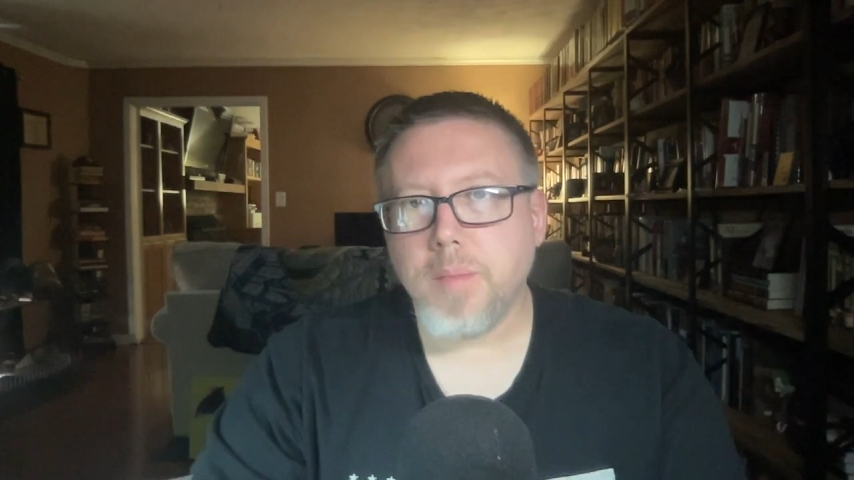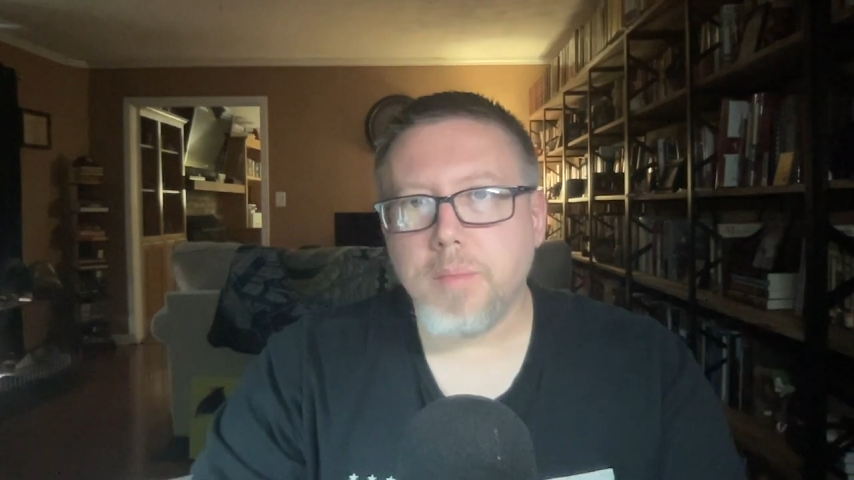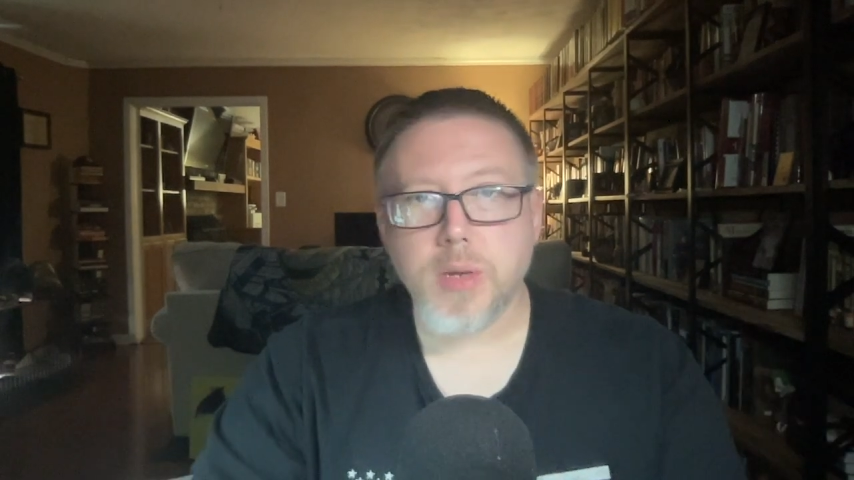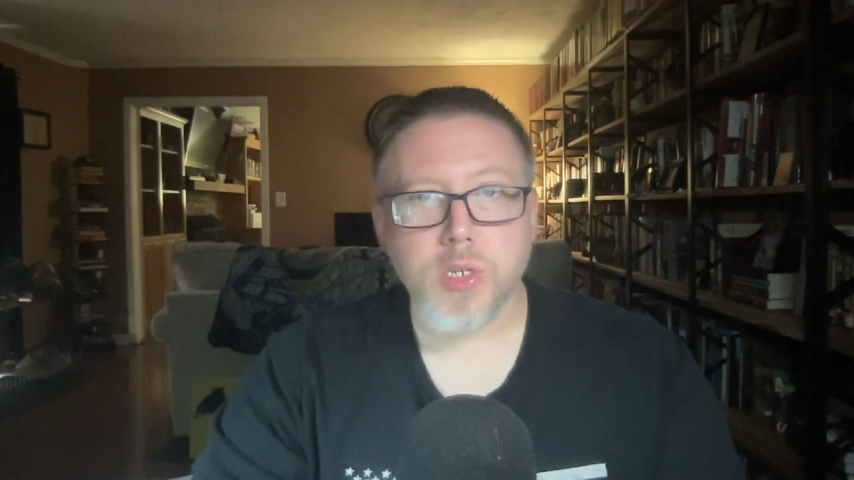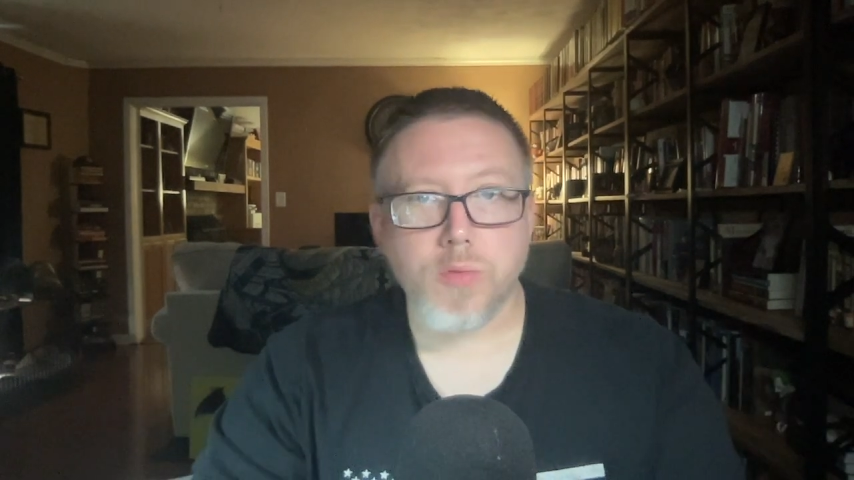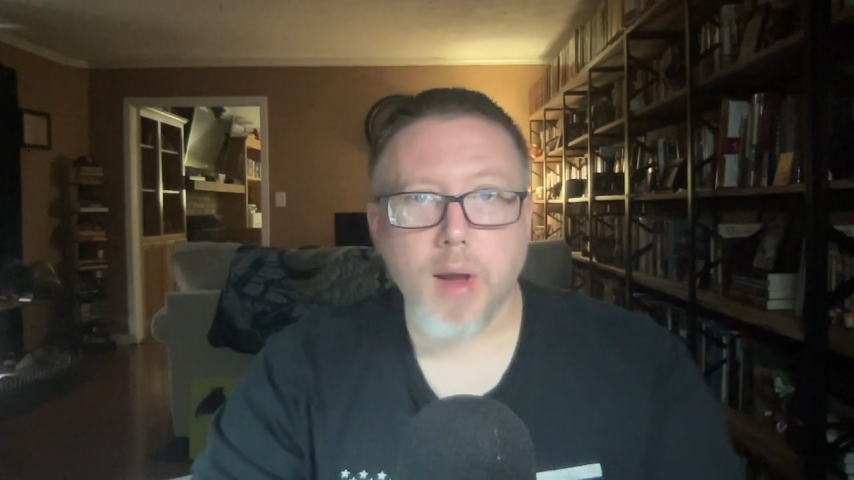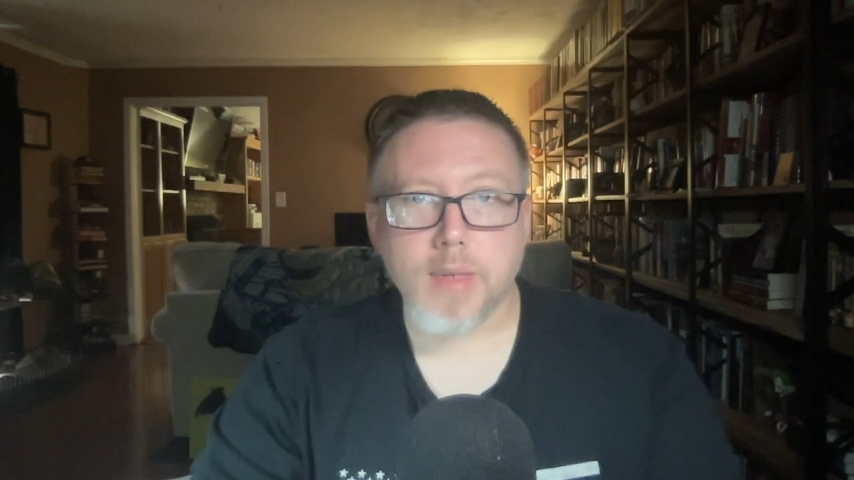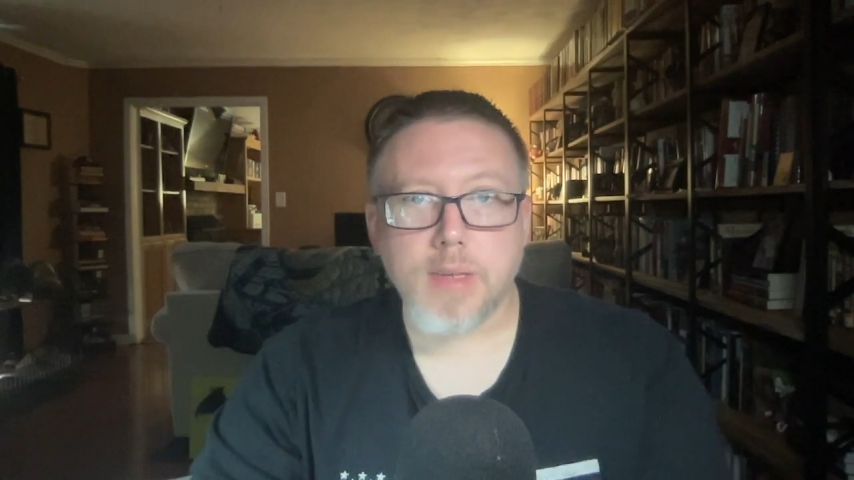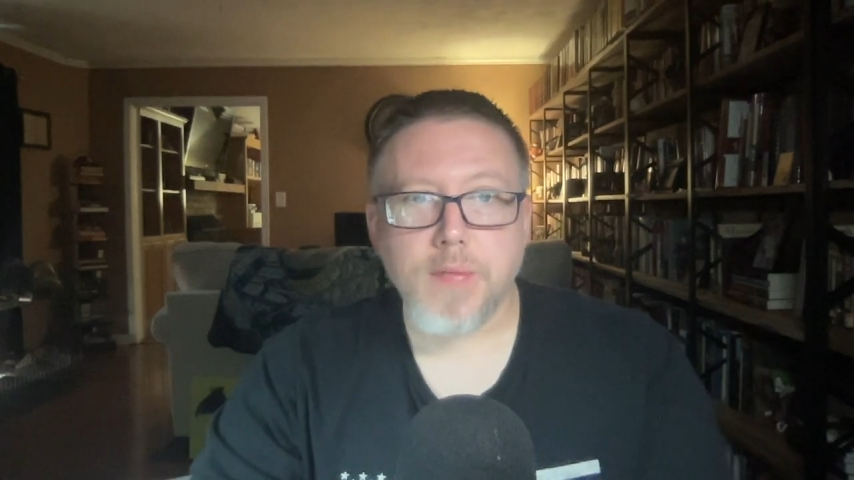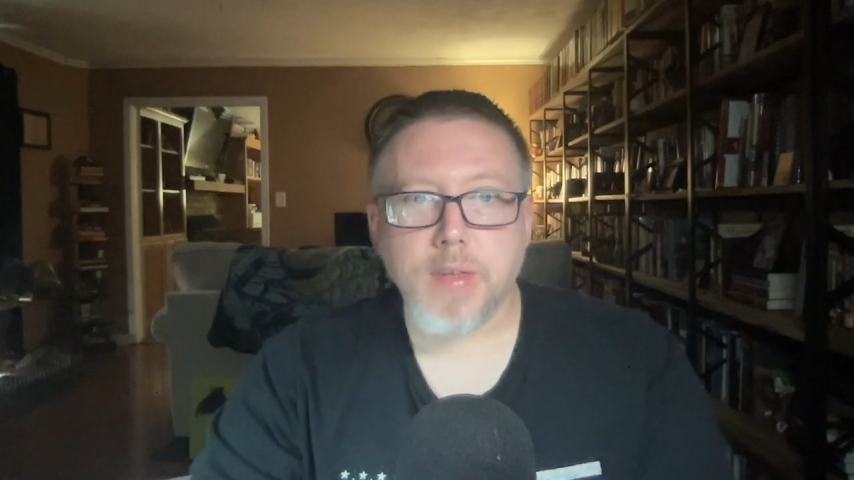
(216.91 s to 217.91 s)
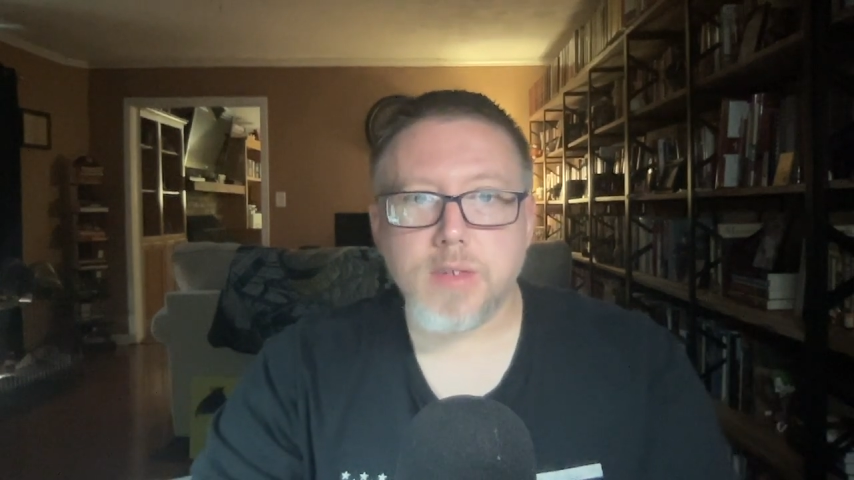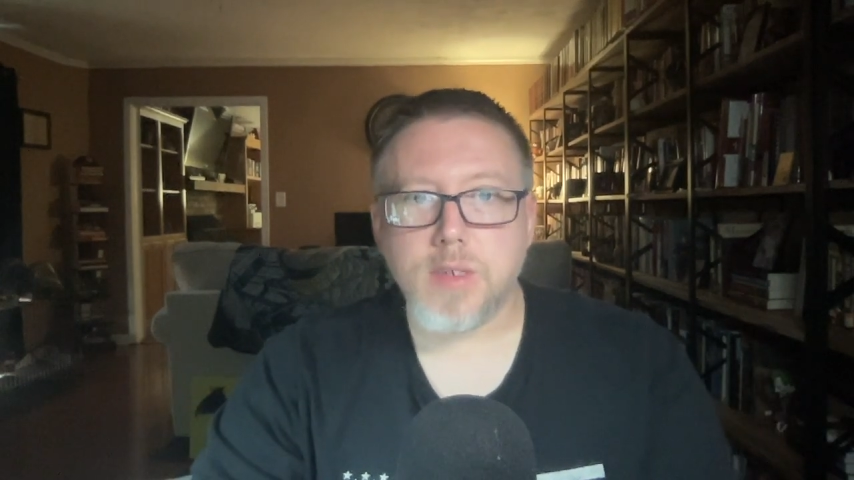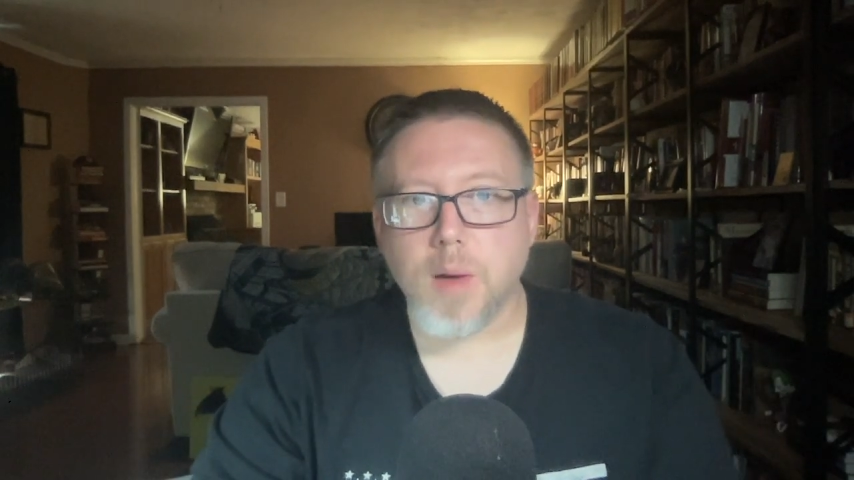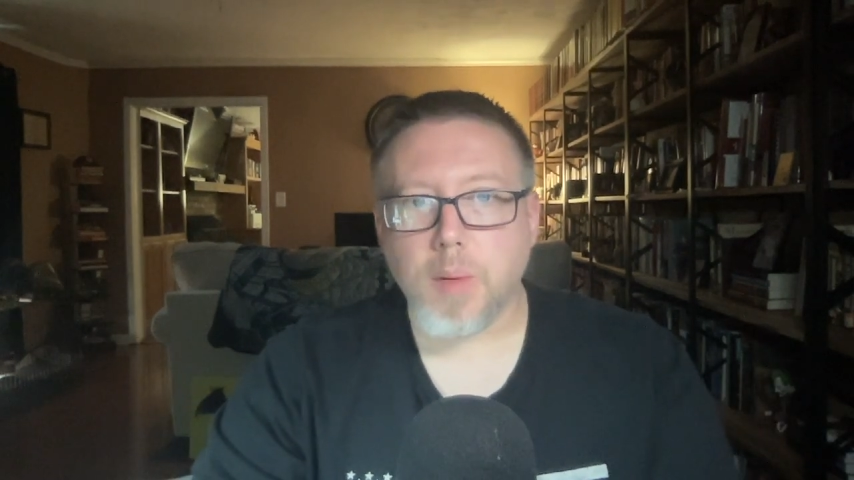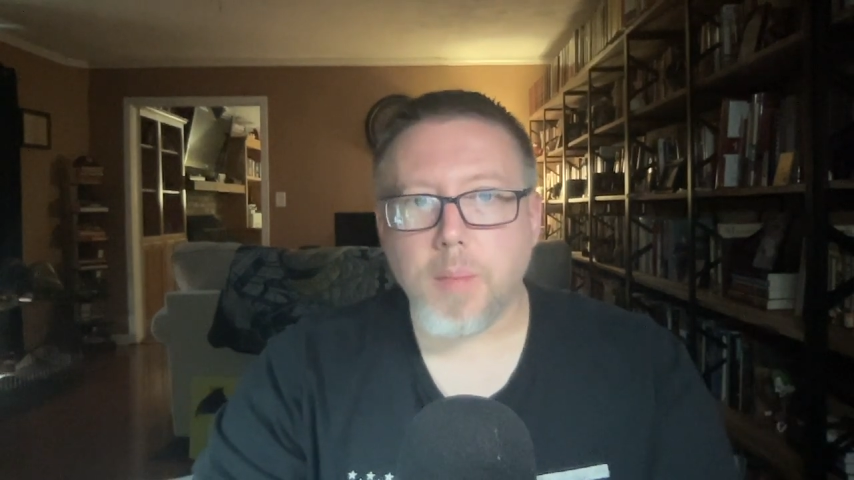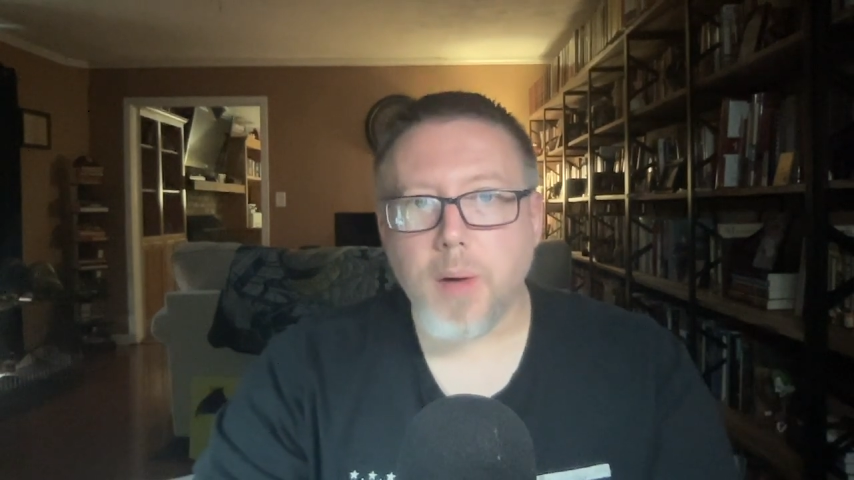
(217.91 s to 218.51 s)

Mitchell writes that this double